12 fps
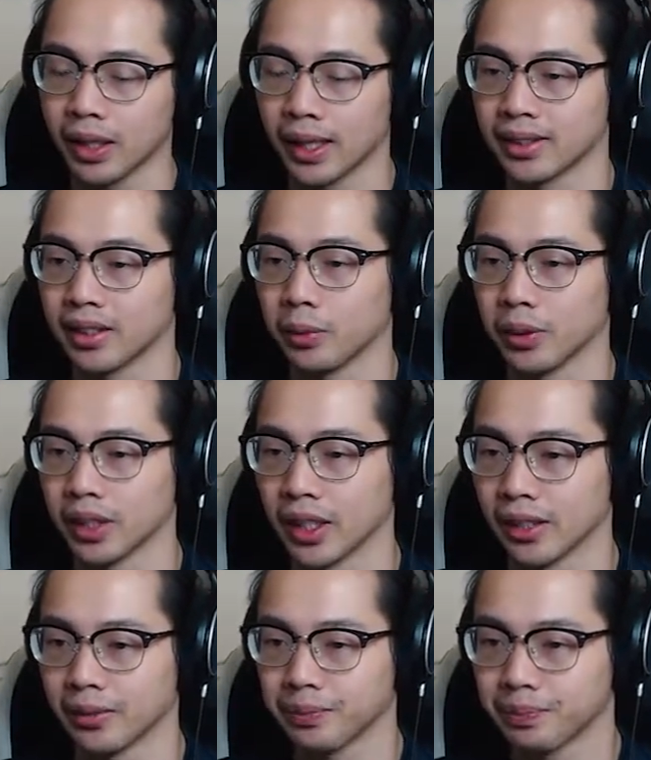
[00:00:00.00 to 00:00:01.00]
Okay, so we're
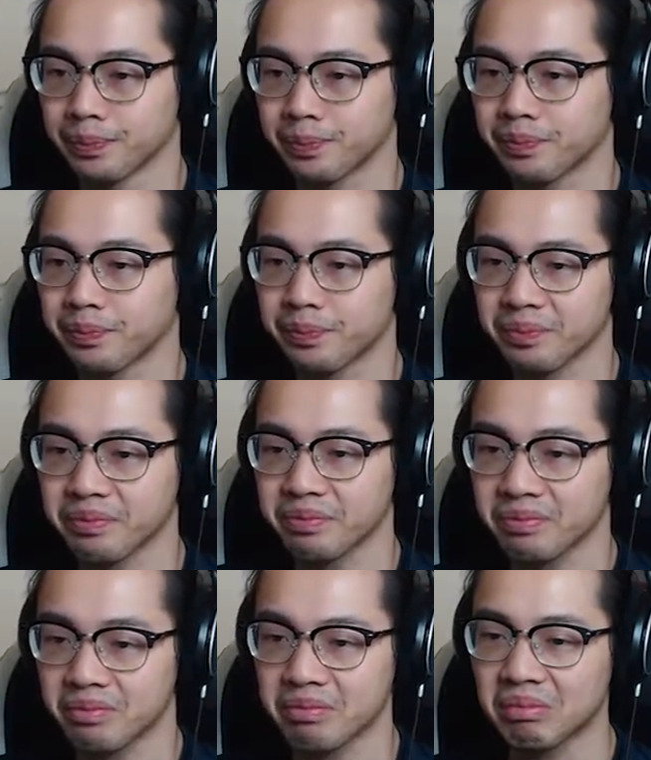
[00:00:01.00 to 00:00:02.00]
good.
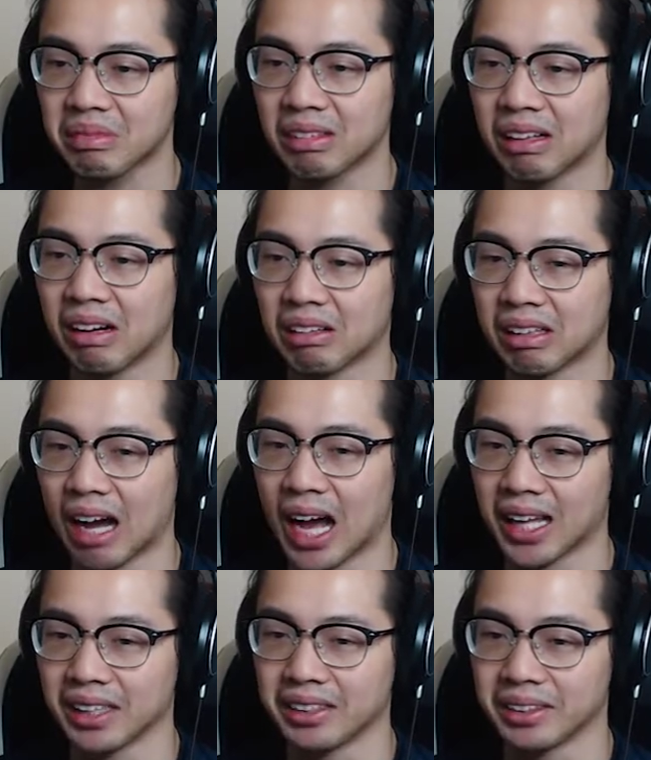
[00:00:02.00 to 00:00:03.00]
Oh
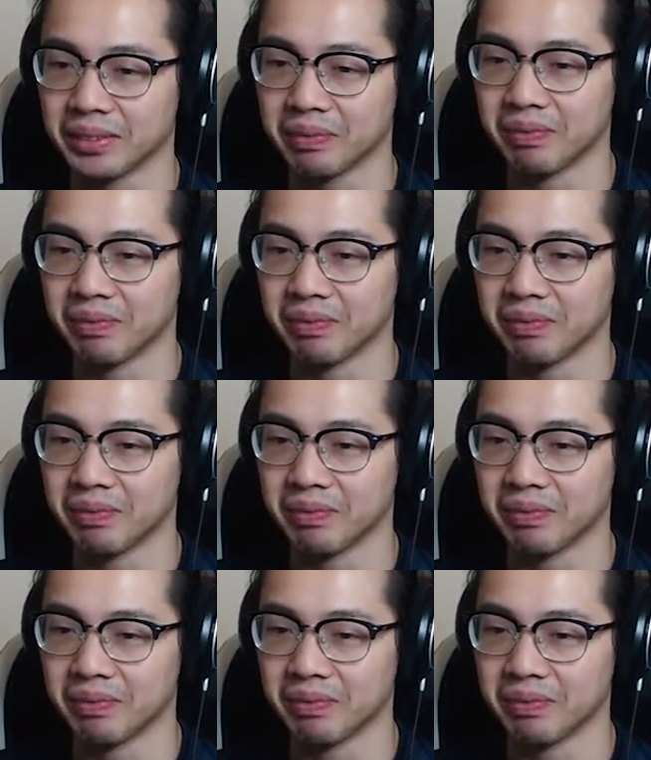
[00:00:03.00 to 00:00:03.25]
god, this is